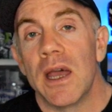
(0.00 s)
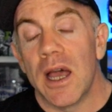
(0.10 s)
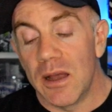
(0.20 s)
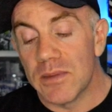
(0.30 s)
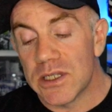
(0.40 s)

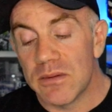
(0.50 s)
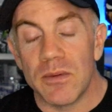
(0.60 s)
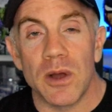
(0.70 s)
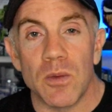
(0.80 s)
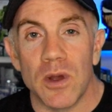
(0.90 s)
Um, some of
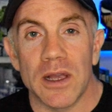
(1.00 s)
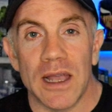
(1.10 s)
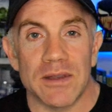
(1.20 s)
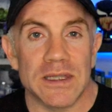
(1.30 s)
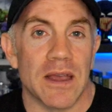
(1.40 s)
my
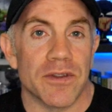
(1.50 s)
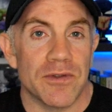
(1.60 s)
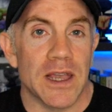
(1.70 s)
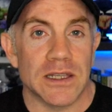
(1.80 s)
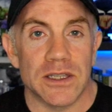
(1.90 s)
workouts have
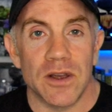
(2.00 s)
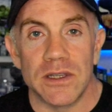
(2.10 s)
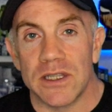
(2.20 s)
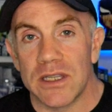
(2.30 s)
three exercises,